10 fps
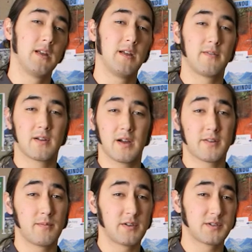If your
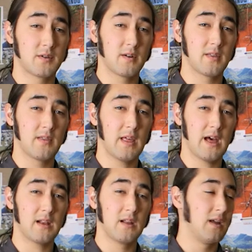customer is shorter than
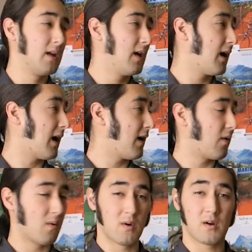that,
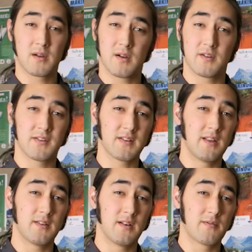or you're just
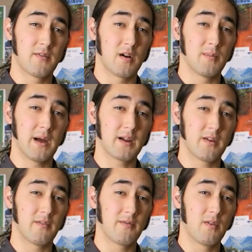sizing it for a bike
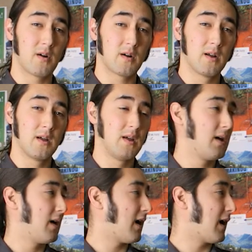on the floor,
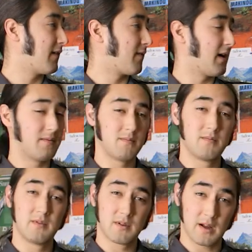I find
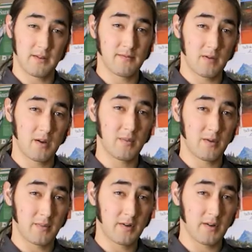cutting 40 millimeters